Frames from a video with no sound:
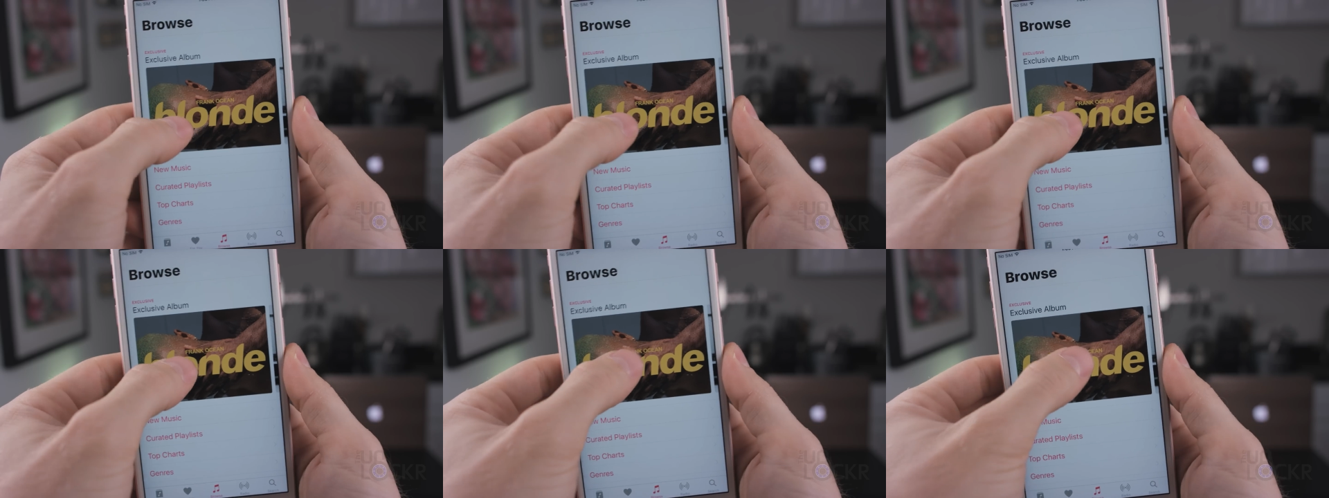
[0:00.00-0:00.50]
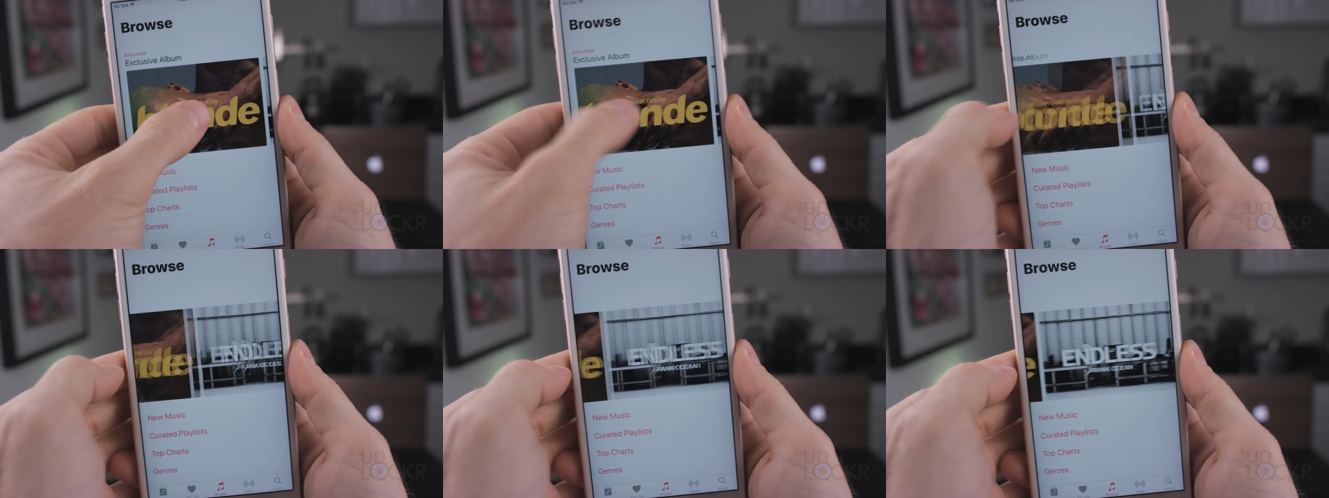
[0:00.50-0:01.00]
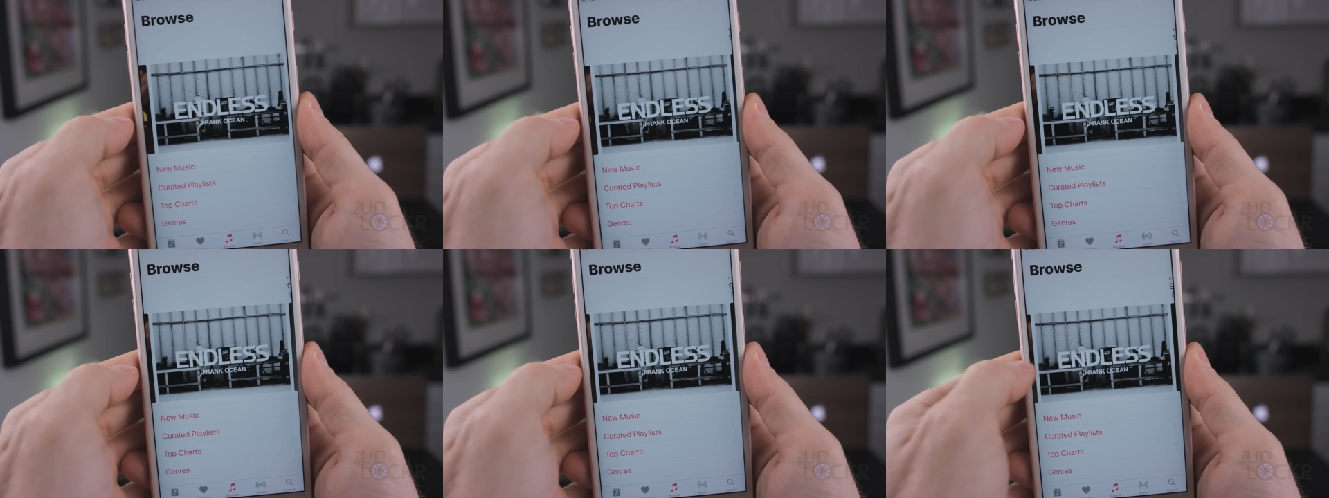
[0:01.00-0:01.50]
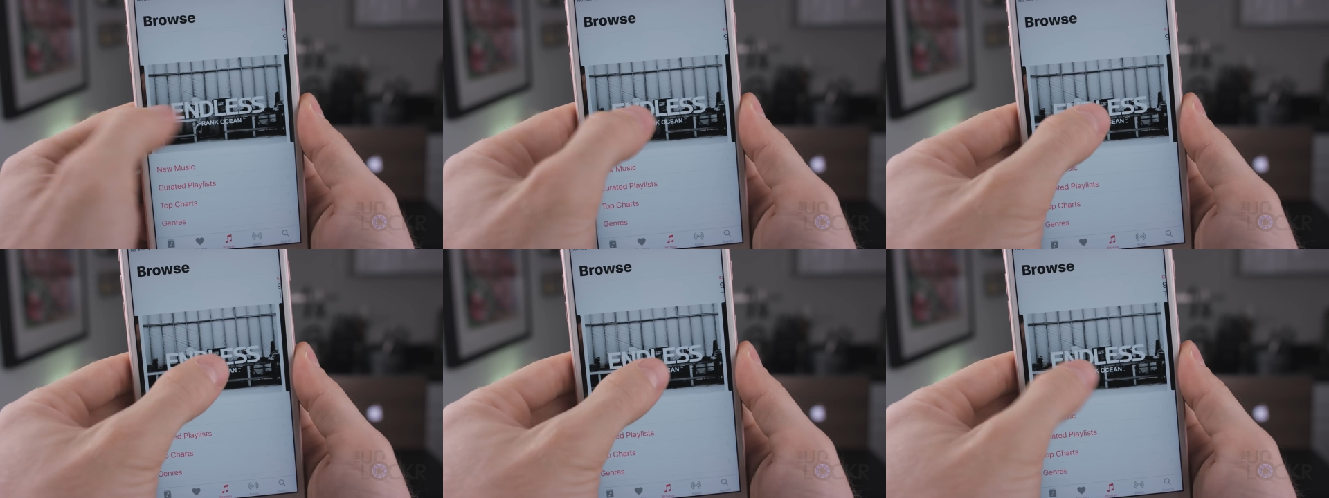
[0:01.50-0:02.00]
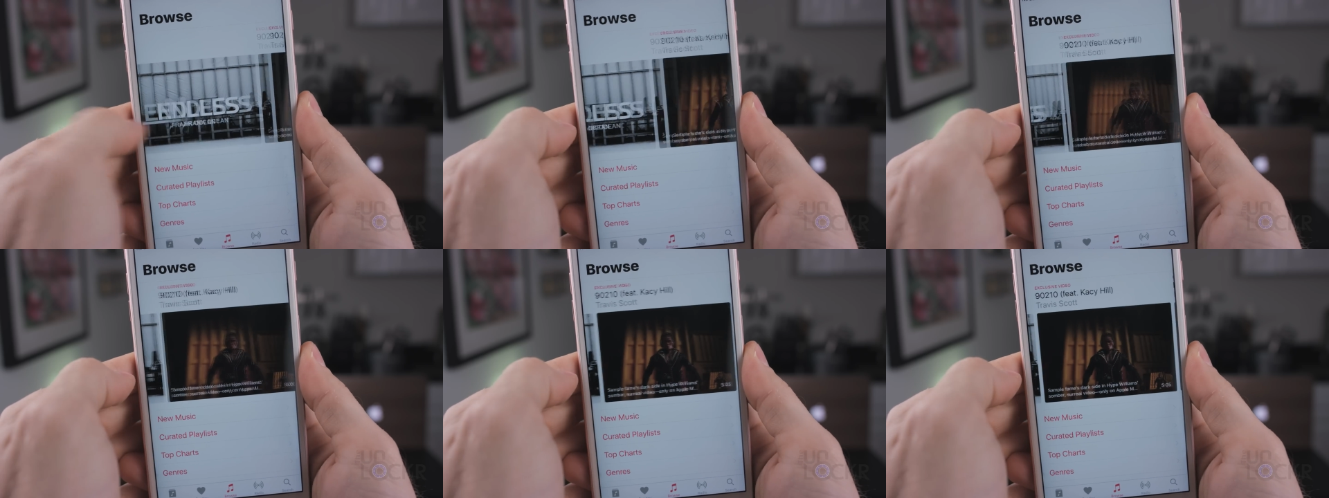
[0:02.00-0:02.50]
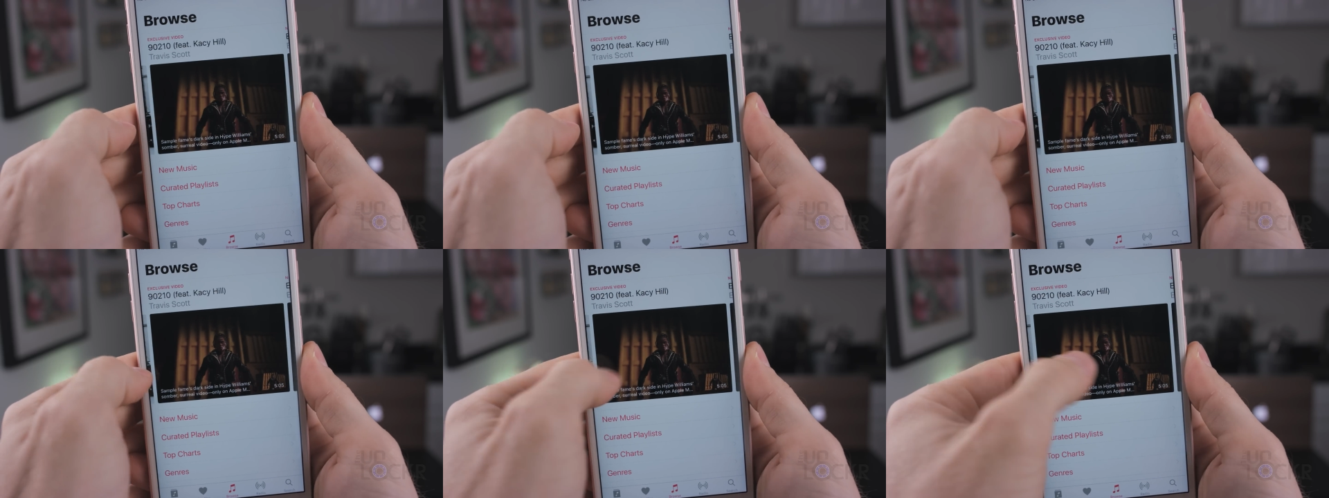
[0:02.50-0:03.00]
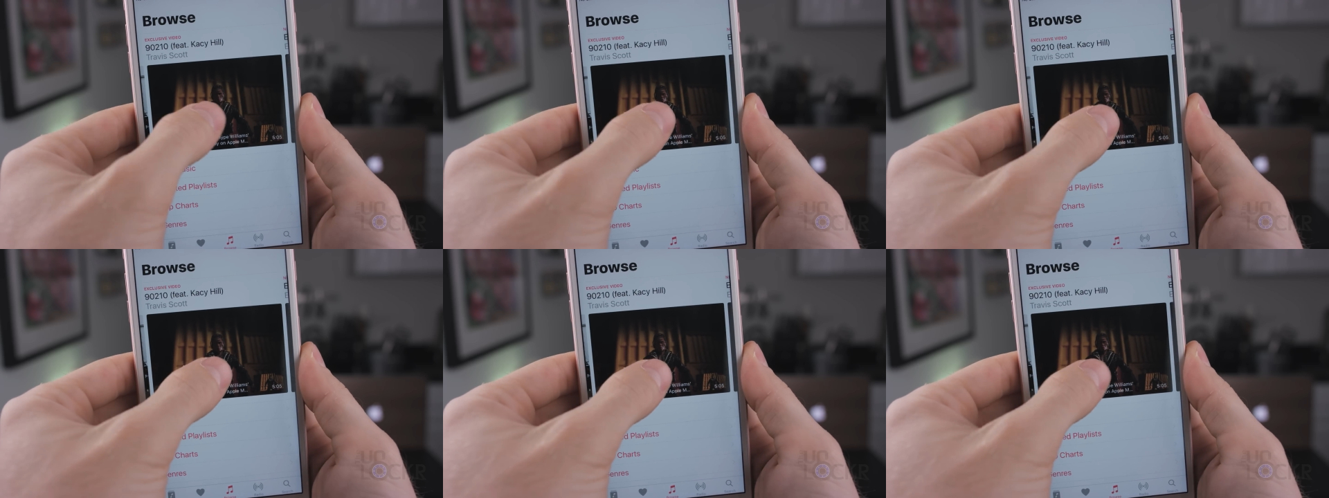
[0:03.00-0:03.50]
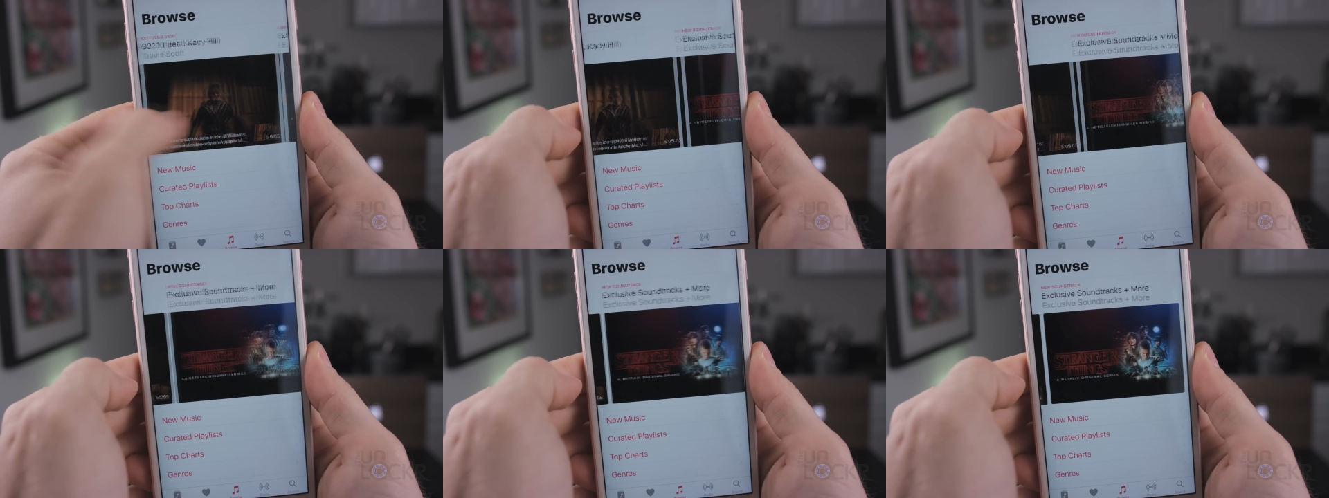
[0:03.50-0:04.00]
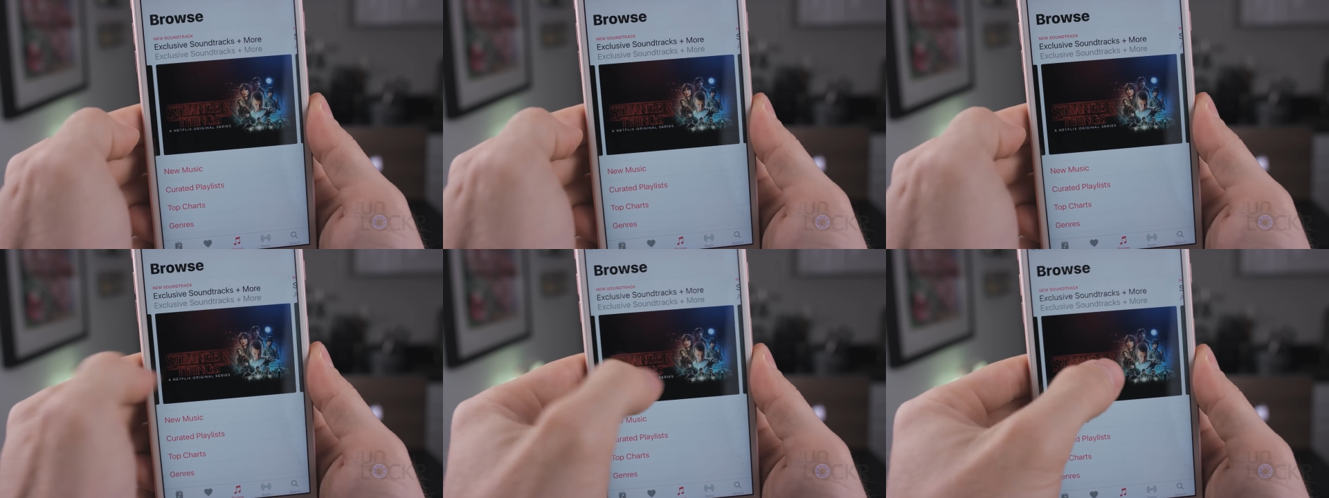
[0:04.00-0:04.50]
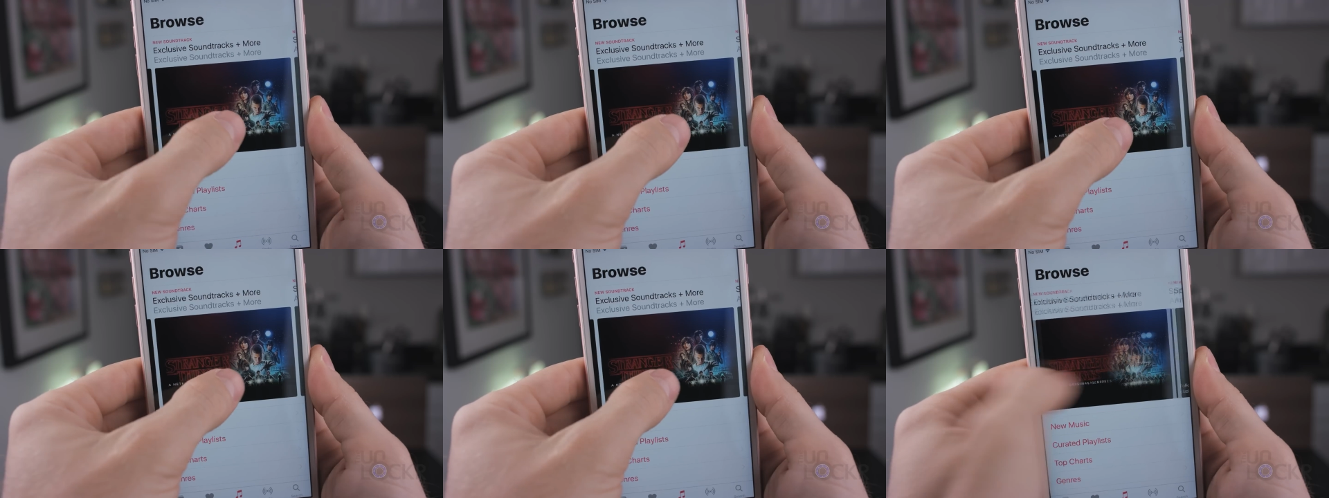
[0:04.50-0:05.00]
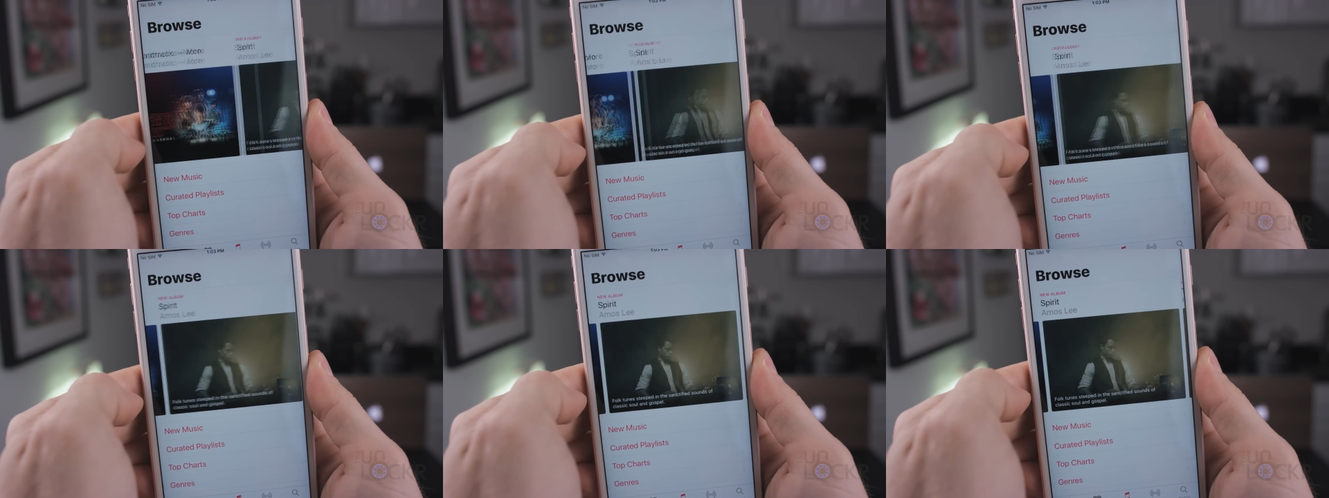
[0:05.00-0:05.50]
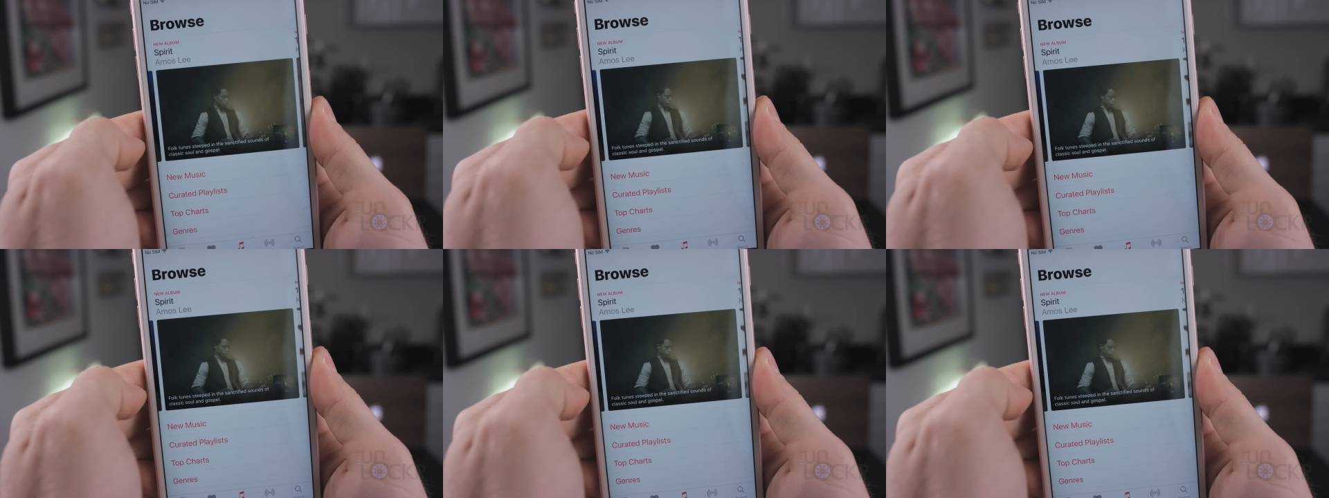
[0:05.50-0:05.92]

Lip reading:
No face is visible, so there are no lips to read.